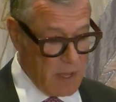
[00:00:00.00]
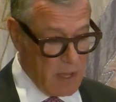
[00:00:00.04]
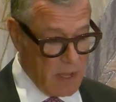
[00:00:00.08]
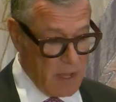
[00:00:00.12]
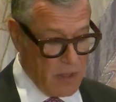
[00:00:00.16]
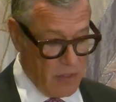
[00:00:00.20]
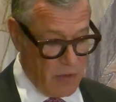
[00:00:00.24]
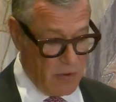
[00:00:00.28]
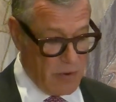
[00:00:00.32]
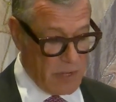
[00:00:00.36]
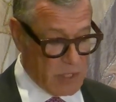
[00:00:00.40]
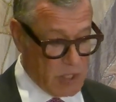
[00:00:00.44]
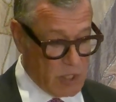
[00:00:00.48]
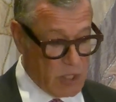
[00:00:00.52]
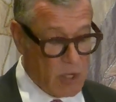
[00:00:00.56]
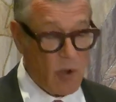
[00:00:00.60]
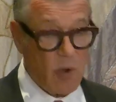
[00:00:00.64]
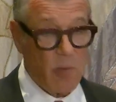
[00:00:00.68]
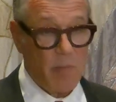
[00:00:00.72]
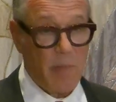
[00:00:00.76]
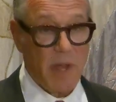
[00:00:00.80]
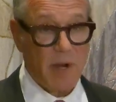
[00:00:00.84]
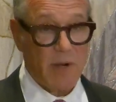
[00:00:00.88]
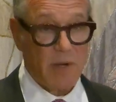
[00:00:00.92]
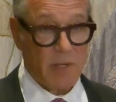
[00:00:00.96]
There is
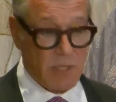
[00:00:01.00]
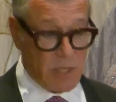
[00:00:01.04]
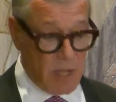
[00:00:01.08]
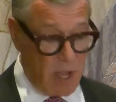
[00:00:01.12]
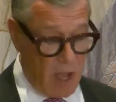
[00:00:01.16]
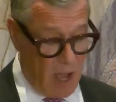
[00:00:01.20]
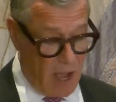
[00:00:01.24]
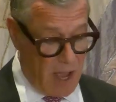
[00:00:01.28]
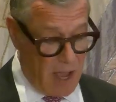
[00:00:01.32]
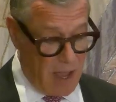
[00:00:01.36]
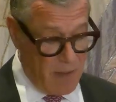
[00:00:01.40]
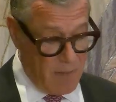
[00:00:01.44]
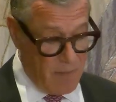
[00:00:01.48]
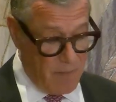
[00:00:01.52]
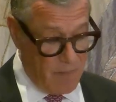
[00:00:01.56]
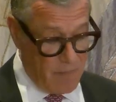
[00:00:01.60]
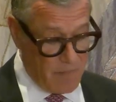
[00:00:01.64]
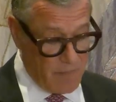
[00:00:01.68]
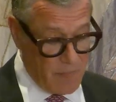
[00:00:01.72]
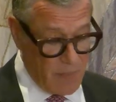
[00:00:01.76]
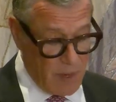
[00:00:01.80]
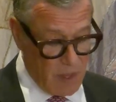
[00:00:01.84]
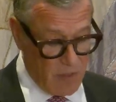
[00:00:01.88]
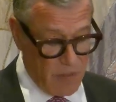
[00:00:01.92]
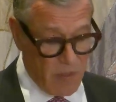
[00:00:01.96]
no better
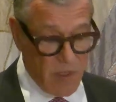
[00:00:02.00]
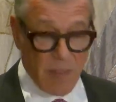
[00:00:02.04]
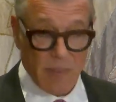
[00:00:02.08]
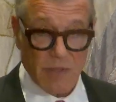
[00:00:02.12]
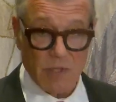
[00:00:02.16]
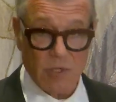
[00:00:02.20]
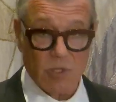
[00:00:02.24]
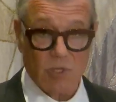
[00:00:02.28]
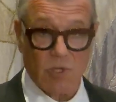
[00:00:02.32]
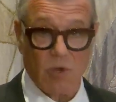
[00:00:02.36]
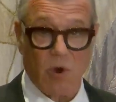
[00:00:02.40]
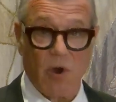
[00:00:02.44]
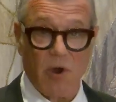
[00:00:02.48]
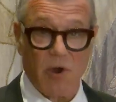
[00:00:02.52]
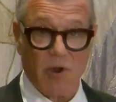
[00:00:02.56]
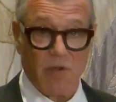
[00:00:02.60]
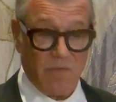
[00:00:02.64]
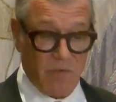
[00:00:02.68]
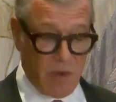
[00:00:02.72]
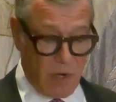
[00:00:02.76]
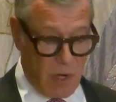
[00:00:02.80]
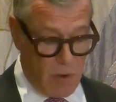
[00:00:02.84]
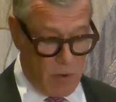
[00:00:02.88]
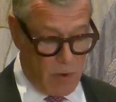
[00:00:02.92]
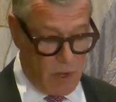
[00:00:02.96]
time than the start of
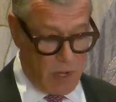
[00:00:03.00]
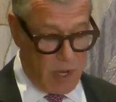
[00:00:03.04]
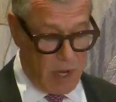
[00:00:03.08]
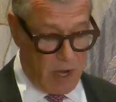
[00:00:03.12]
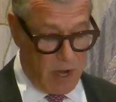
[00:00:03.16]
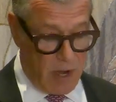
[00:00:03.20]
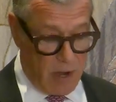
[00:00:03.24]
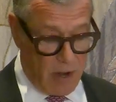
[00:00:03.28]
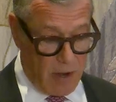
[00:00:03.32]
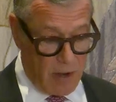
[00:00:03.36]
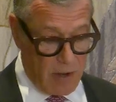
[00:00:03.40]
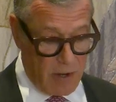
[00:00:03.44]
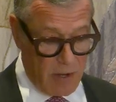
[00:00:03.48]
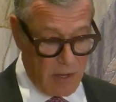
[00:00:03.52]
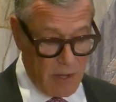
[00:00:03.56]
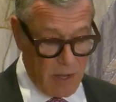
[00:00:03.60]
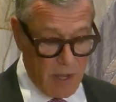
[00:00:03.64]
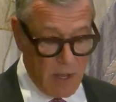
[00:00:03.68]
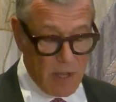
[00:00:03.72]
a new year